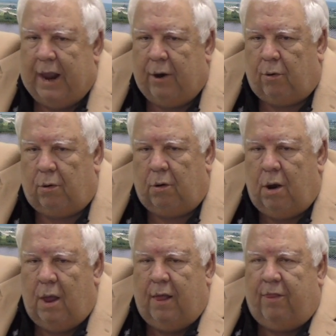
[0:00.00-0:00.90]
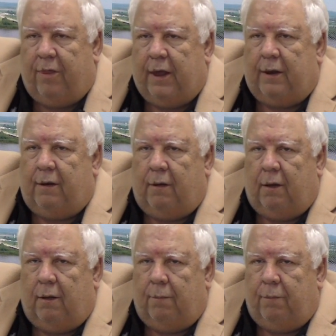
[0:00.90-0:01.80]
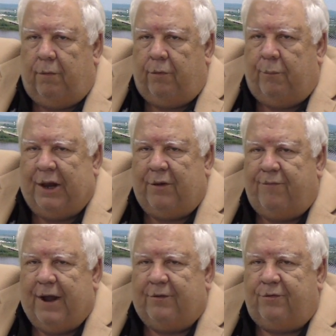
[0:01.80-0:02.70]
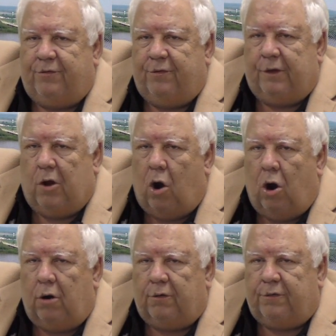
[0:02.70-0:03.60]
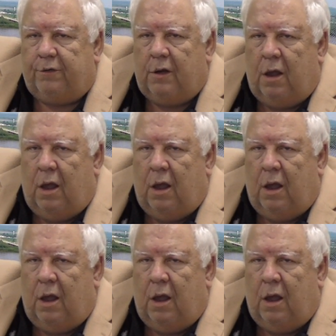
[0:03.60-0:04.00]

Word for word: error that um, the manufacturers of the cars,